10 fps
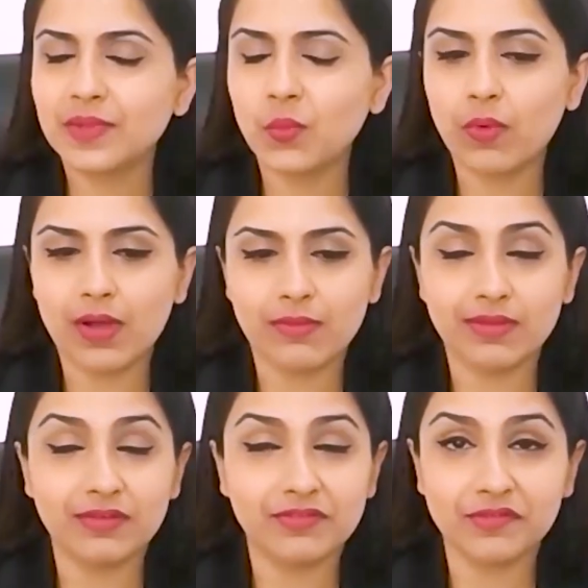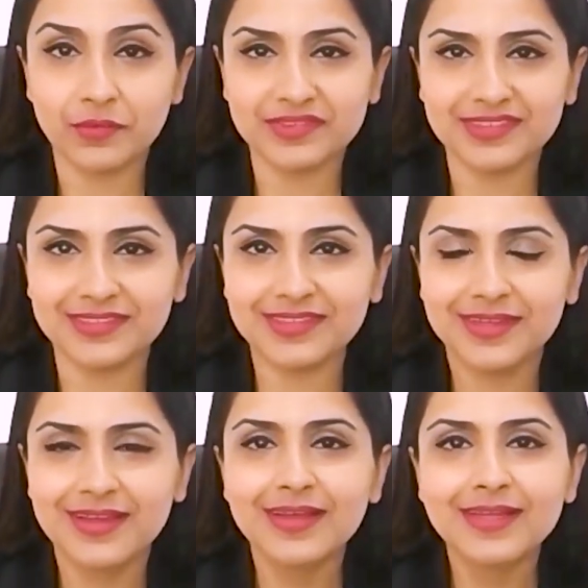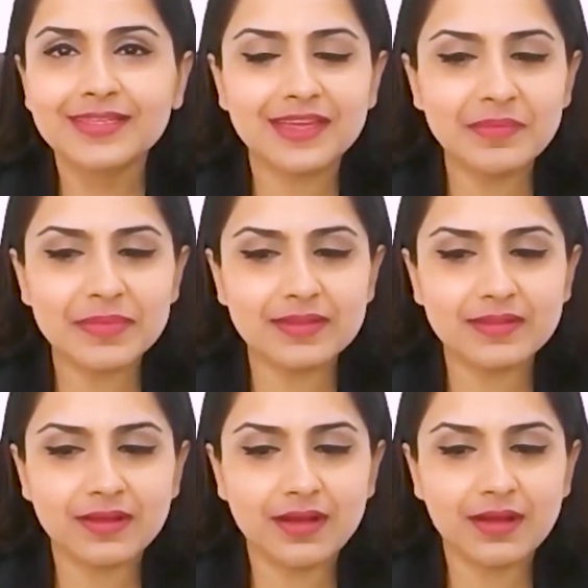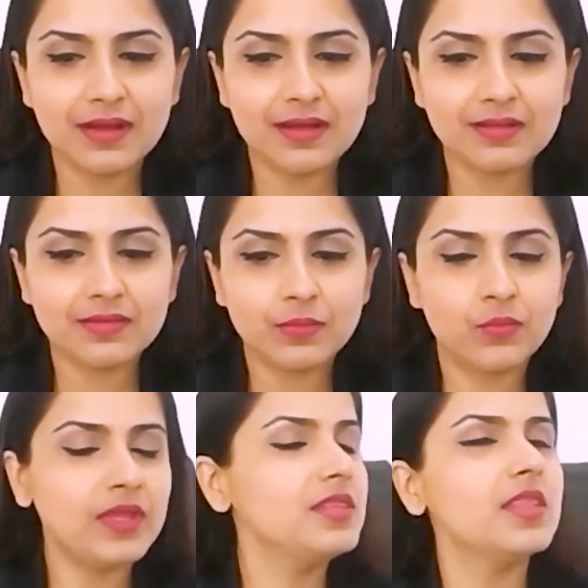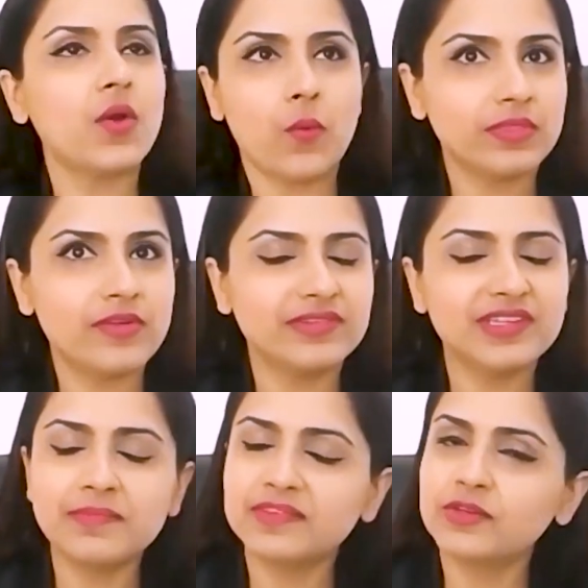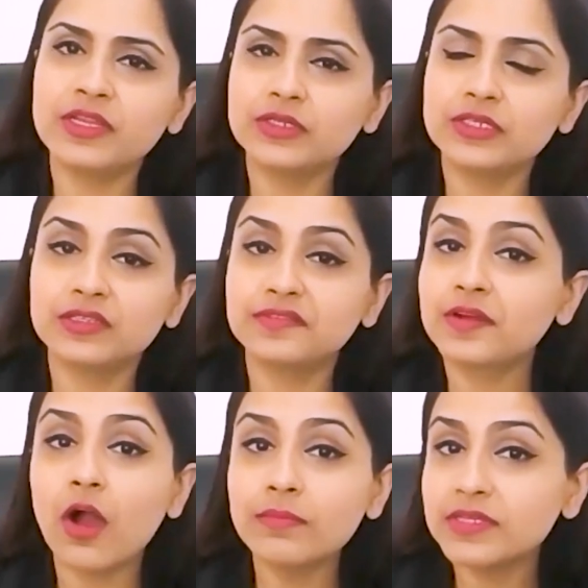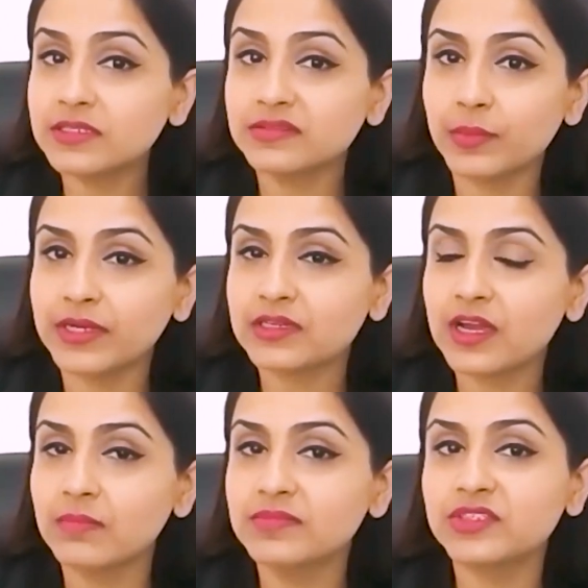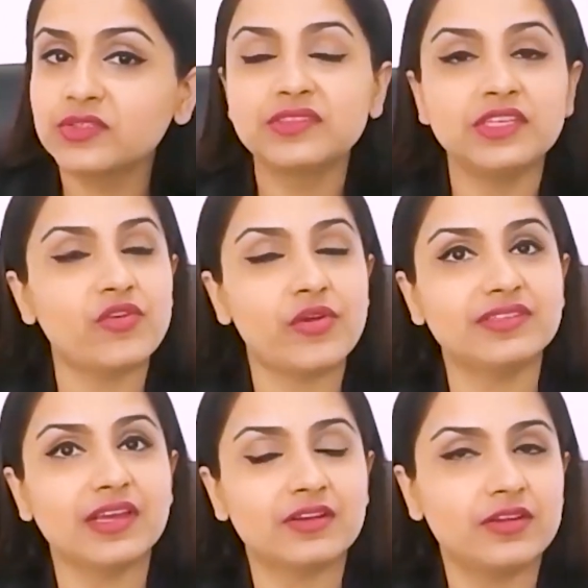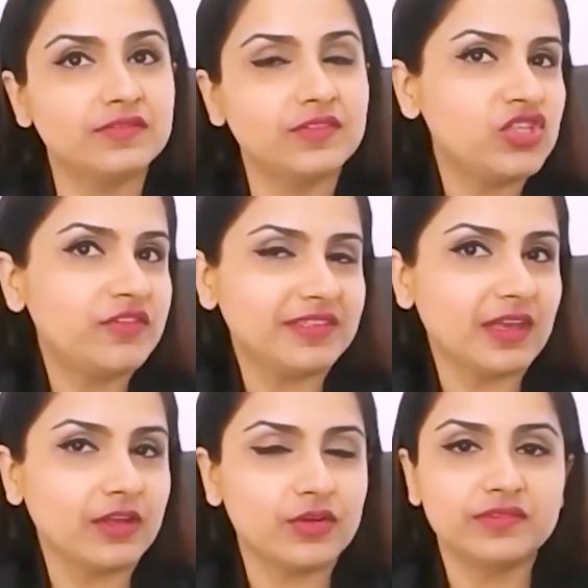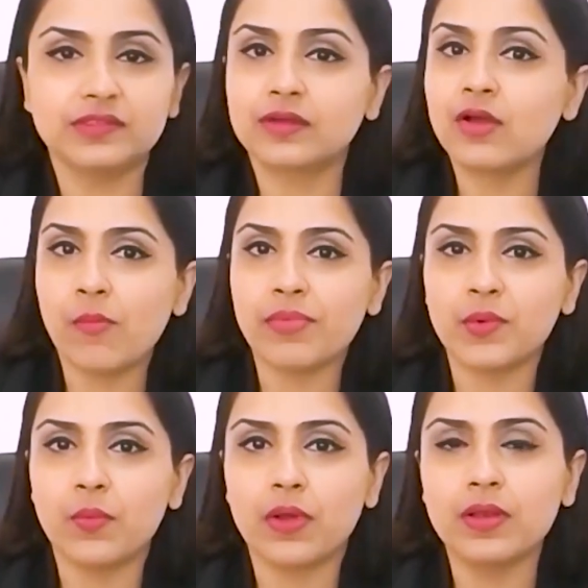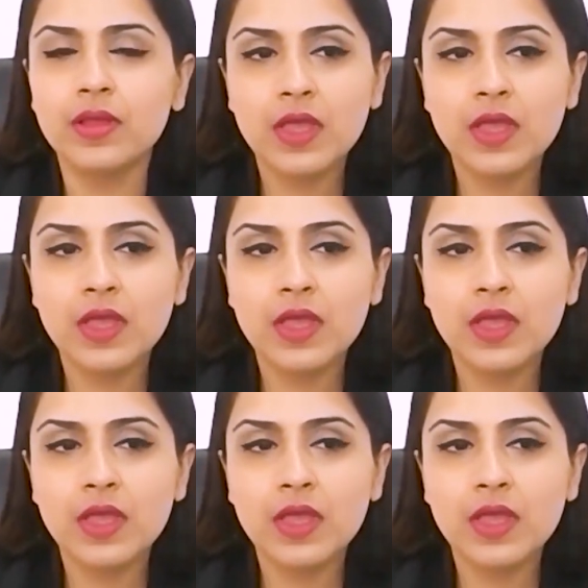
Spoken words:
Wow, I love your four C's. Tell me, we know there is absolutely no dearth of competence when it comes to senior executives or chief executives in the corporate world.